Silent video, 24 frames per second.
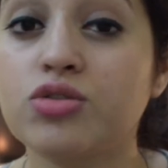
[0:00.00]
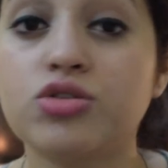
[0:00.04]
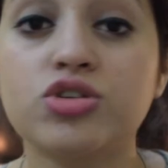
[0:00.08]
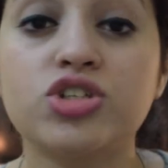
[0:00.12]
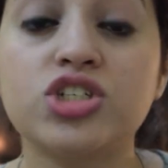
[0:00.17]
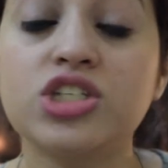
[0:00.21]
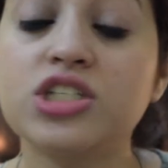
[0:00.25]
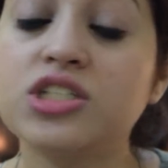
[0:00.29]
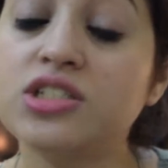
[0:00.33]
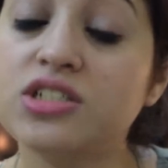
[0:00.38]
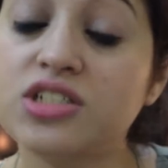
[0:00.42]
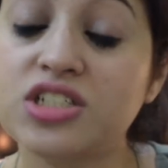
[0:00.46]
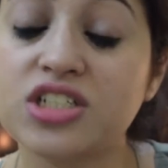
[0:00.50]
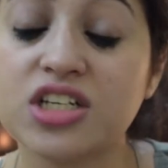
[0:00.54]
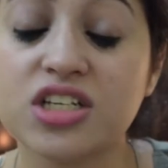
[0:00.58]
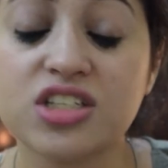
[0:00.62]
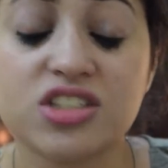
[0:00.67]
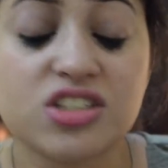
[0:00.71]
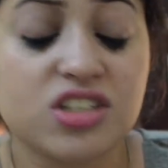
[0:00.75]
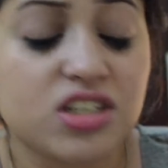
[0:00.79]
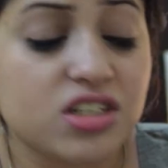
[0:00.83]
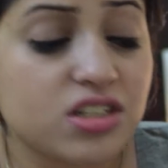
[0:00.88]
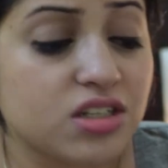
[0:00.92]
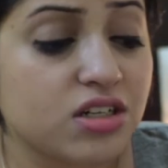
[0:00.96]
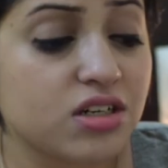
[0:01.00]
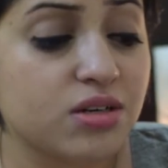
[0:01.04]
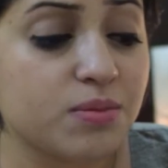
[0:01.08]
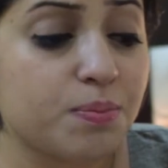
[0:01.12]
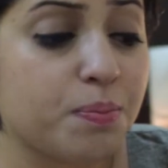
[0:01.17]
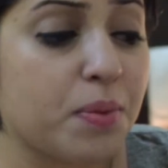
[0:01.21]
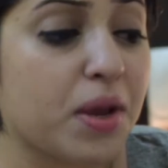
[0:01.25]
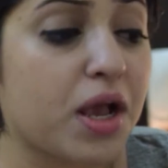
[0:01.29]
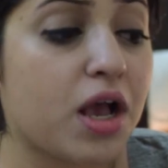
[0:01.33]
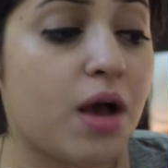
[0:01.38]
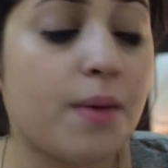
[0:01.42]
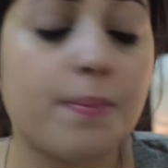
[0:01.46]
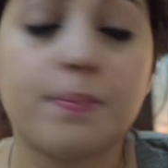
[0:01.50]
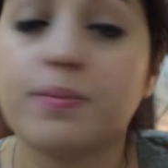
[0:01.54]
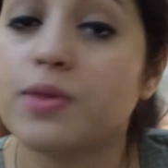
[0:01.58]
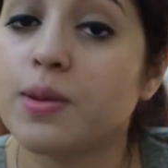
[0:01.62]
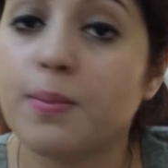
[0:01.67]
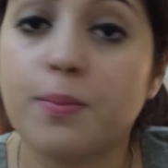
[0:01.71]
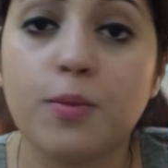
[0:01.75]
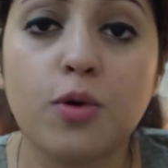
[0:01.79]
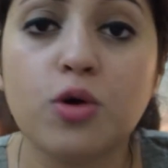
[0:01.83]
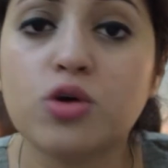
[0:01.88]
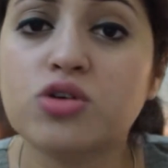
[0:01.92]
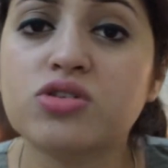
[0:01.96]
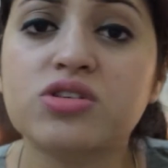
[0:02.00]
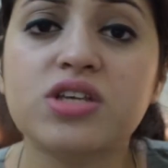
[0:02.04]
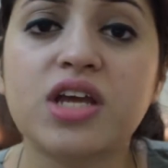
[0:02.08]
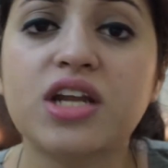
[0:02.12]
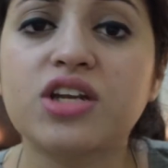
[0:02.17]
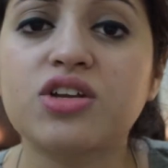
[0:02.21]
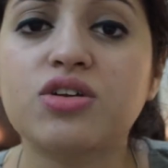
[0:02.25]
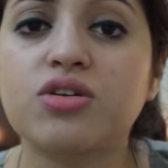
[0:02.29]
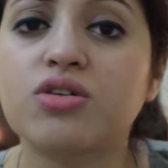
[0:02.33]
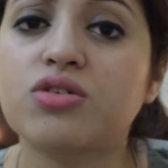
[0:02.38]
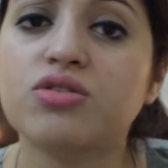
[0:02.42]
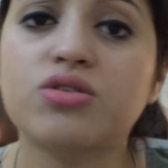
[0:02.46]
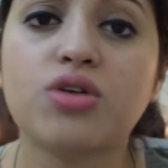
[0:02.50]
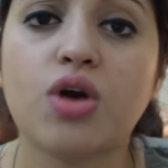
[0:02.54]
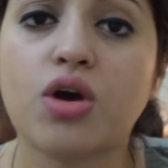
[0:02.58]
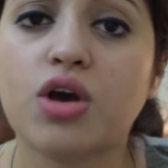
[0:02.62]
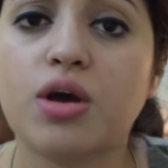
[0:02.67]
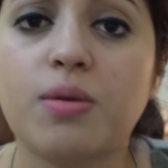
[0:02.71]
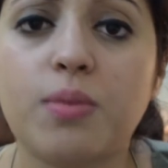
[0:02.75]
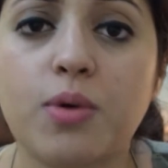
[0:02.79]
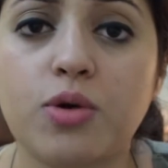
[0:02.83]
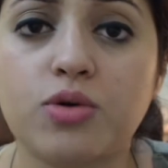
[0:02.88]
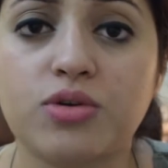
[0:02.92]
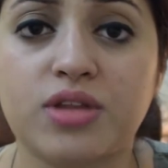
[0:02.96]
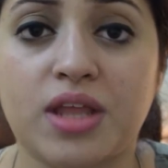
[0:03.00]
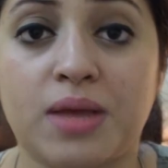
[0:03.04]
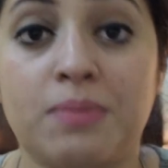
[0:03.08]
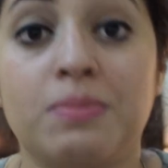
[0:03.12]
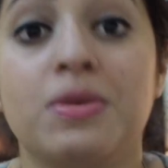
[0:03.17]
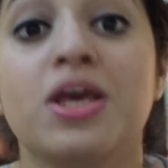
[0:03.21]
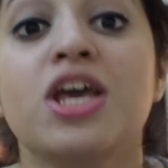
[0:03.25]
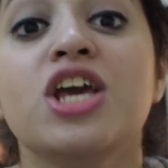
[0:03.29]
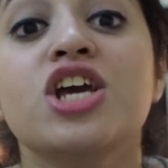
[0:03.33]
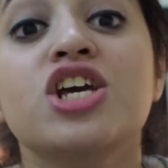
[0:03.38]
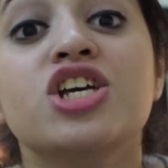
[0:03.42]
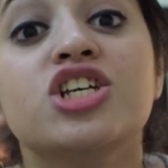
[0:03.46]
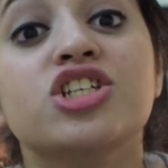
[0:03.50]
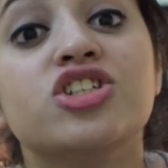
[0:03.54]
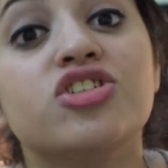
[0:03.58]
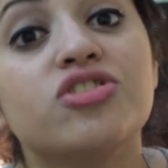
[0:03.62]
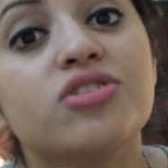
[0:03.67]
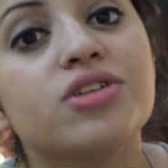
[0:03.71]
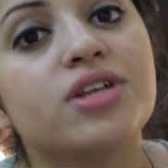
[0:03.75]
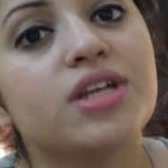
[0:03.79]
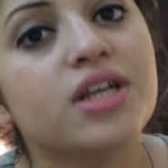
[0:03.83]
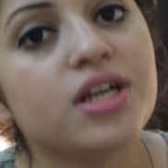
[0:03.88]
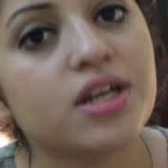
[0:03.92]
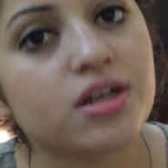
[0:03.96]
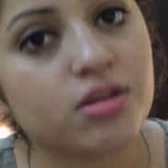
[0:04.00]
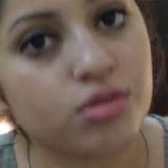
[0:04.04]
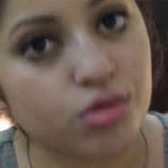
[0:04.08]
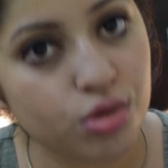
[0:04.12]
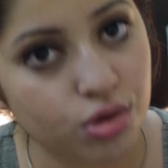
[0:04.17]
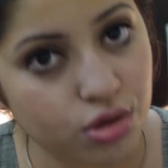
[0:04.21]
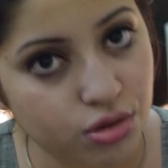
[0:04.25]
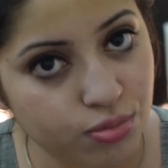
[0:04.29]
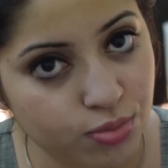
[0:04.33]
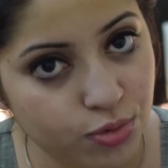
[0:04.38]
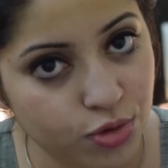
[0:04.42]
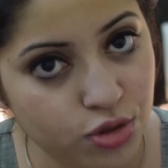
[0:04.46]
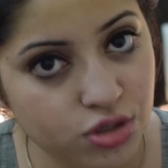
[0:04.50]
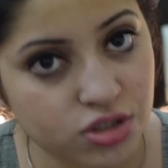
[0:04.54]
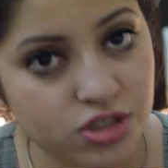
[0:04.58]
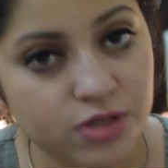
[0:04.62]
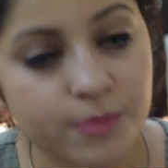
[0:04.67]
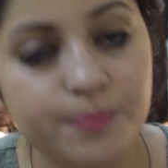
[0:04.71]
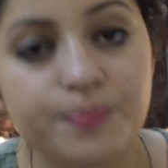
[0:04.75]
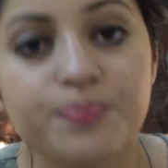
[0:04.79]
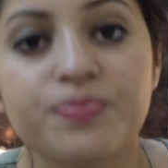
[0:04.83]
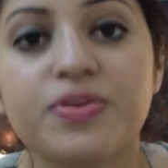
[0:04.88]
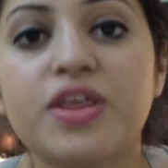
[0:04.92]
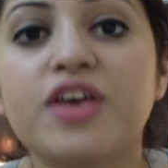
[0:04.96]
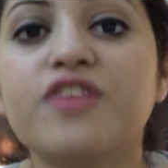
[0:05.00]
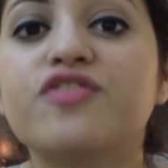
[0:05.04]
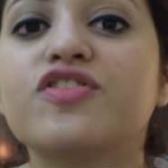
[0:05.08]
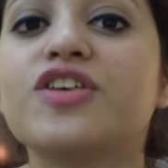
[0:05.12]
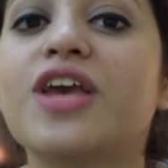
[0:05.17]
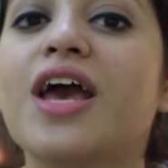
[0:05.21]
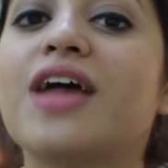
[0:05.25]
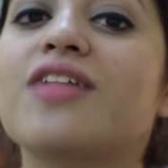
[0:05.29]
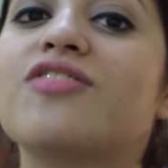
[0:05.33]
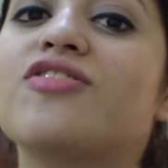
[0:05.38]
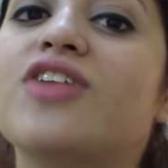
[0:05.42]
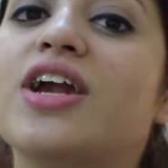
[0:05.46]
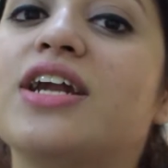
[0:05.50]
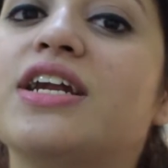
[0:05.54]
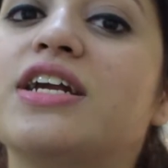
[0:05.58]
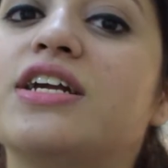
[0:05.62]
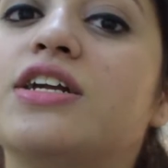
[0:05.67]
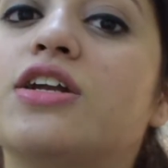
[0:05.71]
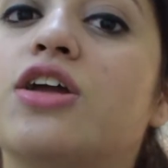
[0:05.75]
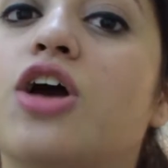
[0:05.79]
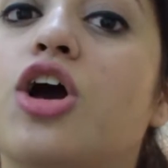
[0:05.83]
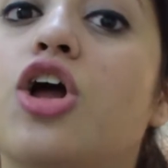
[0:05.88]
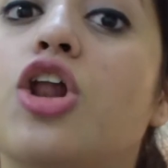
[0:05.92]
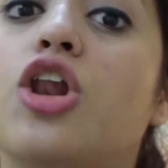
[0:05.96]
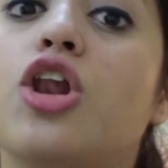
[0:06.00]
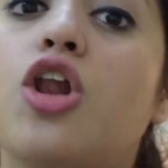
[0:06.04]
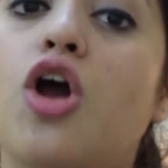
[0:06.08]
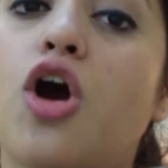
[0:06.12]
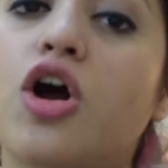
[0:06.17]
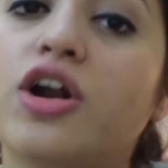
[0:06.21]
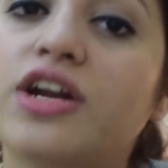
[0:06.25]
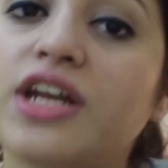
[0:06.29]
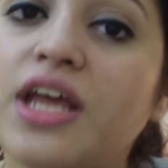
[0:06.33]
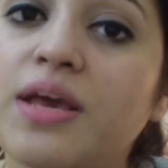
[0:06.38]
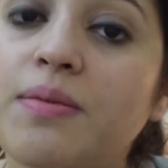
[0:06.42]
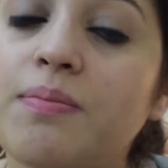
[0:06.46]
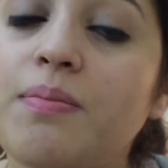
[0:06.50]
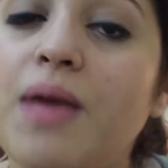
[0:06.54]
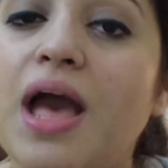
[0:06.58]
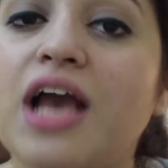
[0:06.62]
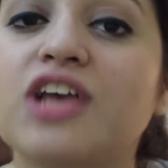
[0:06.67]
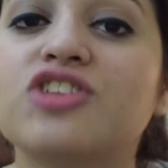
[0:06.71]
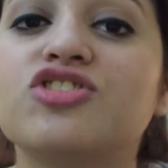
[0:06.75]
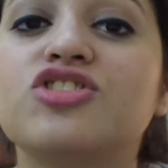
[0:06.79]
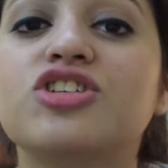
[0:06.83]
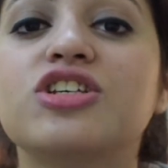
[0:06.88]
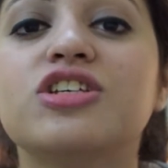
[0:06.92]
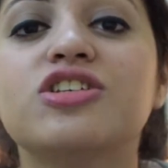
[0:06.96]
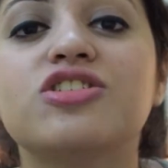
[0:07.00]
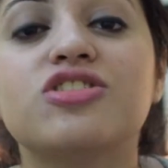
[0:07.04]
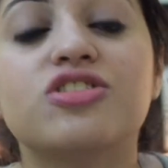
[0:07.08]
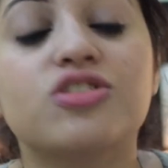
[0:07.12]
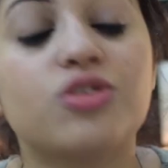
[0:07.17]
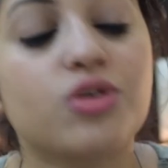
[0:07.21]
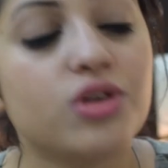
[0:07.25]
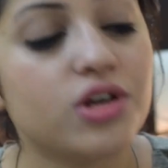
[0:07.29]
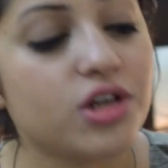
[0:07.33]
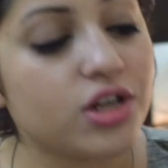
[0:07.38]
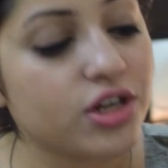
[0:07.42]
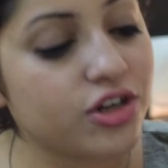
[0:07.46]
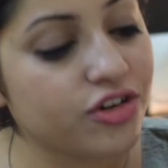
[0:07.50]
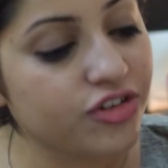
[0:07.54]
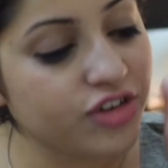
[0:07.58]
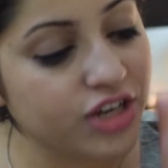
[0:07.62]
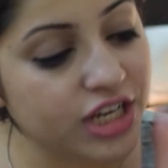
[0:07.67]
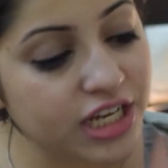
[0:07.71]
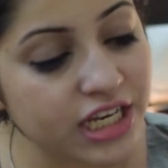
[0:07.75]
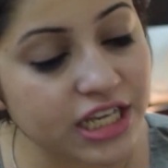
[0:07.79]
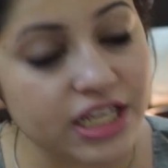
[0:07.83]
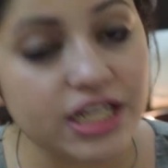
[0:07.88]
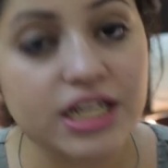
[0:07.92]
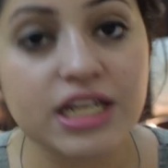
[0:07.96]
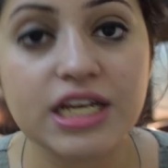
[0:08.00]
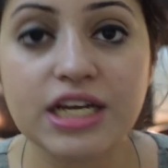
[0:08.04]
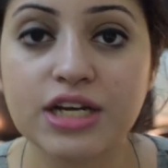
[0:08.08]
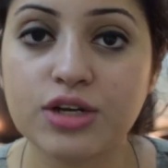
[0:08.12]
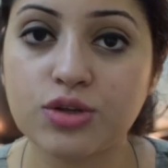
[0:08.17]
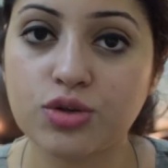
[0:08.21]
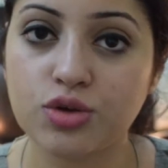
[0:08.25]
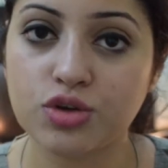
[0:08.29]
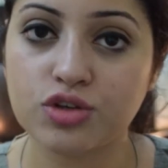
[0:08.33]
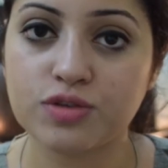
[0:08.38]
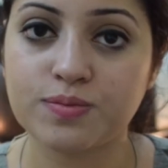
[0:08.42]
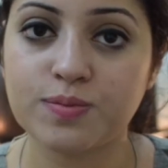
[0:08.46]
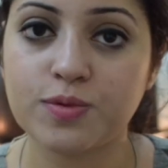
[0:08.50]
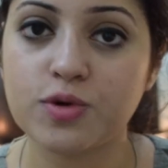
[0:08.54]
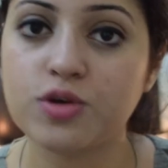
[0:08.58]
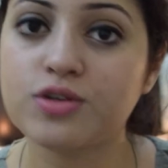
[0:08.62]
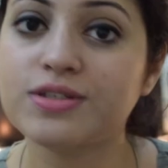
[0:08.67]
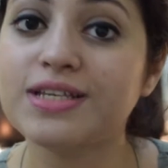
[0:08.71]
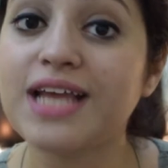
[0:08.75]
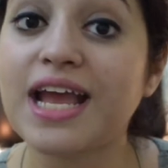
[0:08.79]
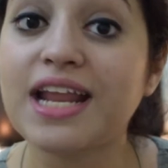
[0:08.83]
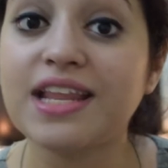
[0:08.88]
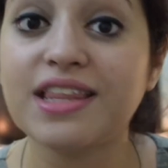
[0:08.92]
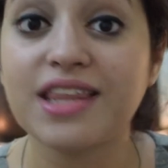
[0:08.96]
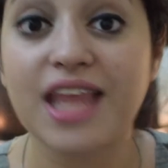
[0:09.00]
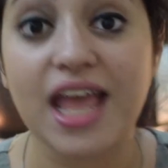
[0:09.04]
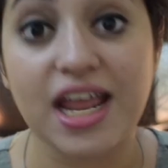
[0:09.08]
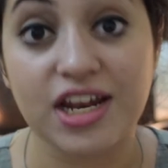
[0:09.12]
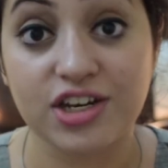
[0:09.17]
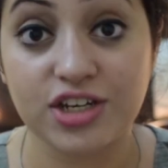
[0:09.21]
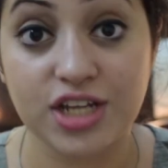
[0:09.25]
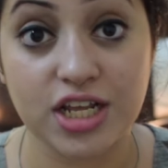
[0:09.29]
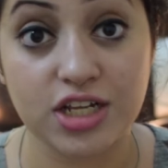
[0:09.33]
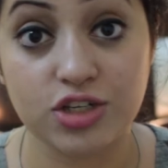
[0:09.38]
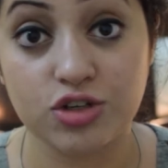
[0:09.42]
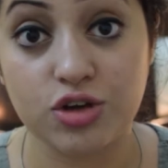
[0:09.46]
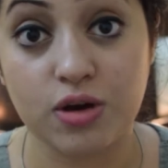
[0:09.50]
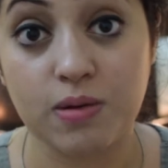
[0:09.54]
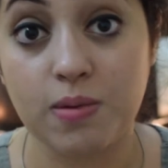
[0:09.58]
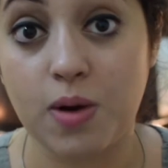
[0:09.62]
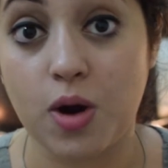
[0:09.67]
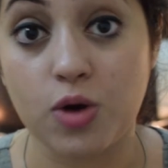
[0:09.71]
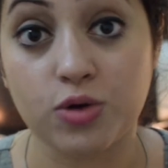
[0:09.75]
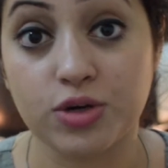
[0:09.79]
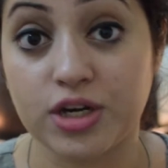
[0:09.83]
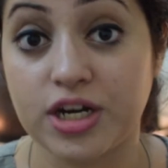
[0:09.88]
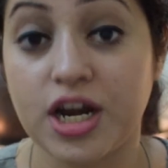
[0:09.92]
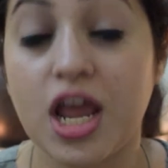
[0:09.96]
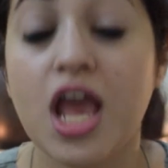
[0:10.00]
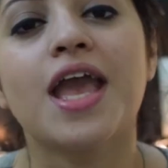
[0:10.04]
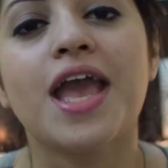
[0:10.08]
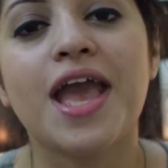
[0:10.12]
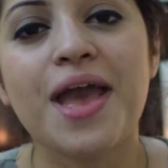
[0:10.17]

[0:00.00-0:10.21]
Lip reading: So she just doesn't pick up the books and, you know, talk about them. She reads those books. If she has read it a long time back, she is gonna reread those books and then tell you about it.